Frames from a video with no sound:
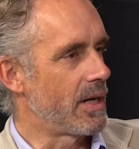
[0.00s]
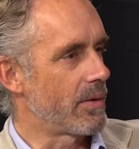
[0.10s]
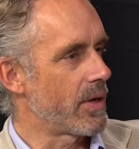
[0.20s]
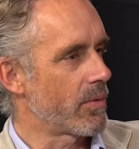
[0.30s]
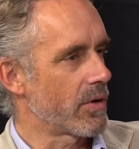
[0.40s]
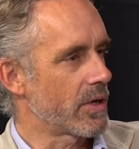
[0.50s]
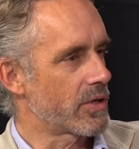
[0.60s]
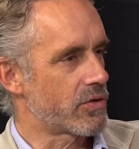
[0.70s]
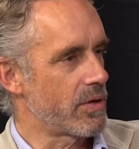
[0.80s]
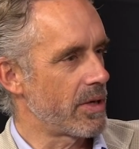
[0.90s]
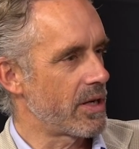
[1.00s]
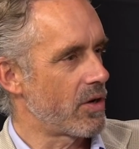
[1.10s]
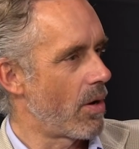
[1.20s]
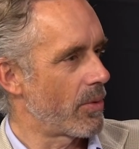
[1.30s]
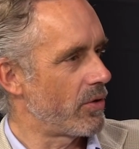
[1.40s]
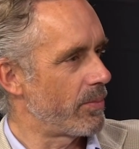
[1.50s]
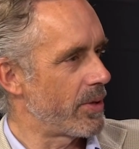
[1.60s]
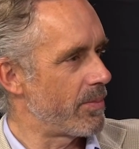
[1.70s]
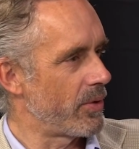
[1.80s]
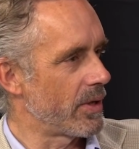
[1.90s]
Uh, they were extremely comical
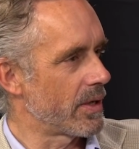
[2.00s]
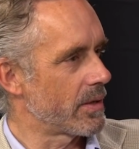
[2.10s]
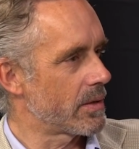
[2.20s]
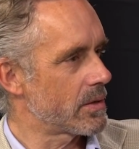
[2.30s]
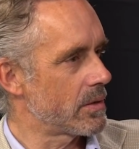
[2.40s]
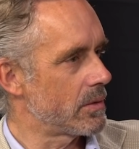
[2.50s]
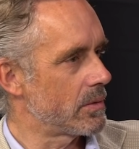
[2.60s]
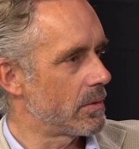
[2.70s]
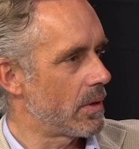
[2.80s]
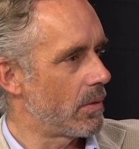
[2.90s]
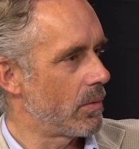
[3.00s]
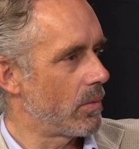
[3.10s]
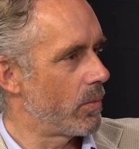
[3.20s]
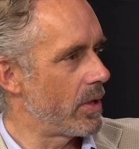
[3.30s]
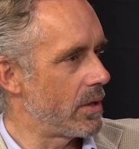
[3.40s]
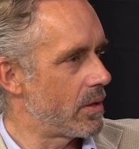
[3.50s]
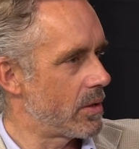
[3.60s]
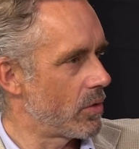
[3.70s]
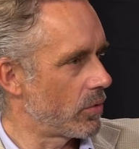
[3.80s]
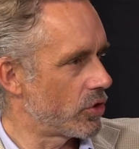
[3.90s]
people, and so we
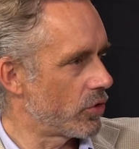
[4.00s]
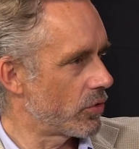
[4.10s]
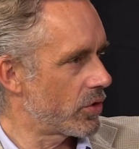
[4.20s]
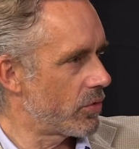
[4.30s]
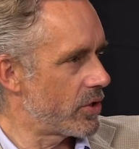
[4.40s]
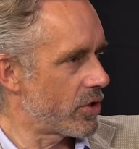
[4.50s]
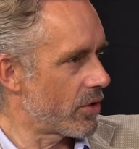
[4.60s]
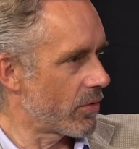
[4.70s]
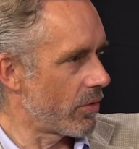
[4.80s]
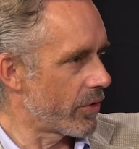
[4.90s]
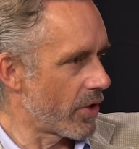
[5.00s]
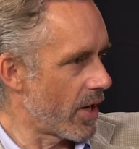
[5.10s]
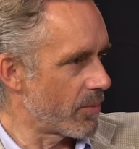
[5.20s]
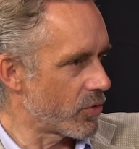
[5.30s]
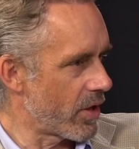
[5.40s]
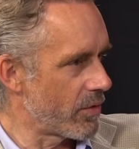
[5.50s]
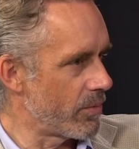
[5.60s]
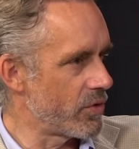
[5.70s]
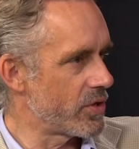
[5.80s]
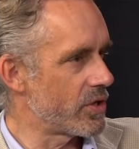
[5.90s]
told jokes to each other all the time, tried to
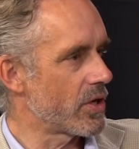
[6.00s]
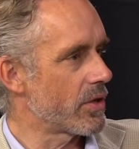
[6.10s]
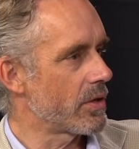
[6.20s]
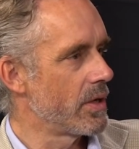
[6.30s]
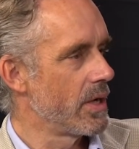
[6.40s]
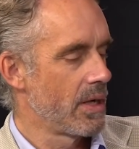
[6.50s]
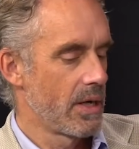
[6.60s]
amuse each other.